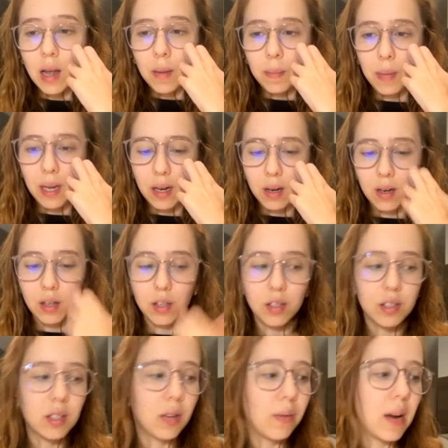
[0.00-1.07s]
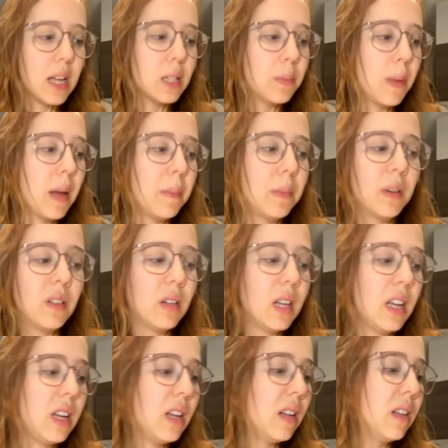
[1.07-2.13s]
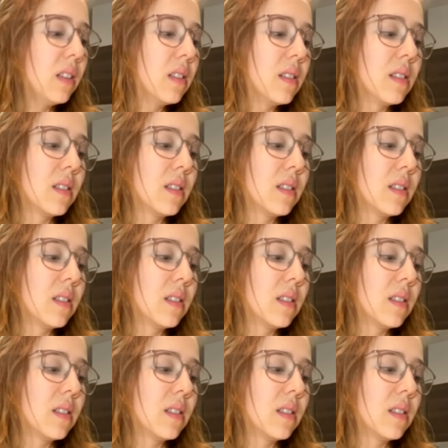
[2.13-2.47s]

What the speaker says: because the rice paper is